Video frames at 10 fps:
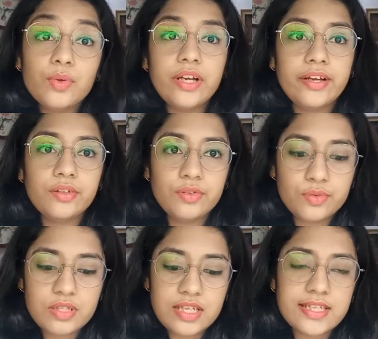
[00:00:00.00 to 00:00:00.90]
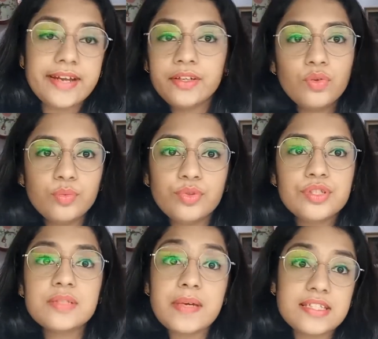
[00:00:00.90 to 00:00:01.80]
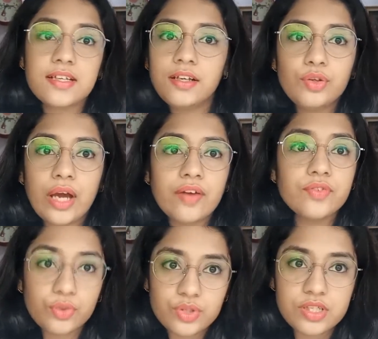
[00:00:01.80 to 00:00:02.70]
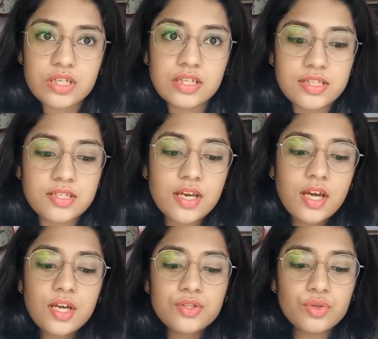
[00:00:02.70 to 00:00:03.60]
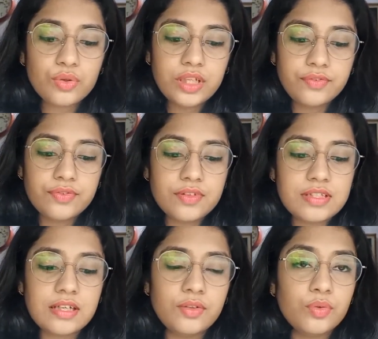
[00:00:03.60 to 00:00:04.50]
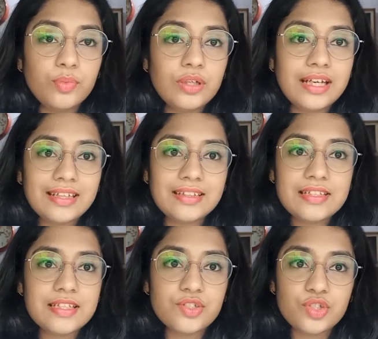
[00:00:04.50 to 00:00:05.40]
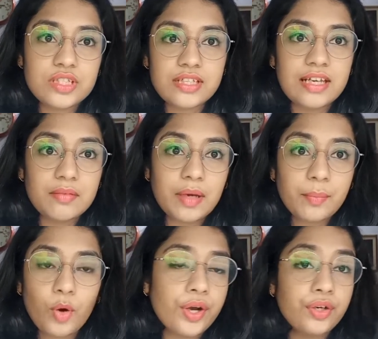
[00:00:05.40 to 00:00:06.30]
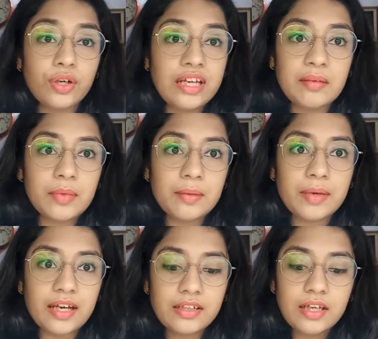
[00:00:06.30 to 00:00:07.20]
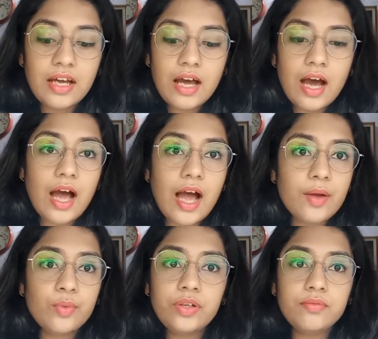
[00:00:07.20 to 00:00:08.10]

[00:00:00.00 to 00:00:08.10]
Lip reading: like to use these tiny notebooks is basically to have grocery lists. So if a notebook like this is just in my pocket or in my bag, I would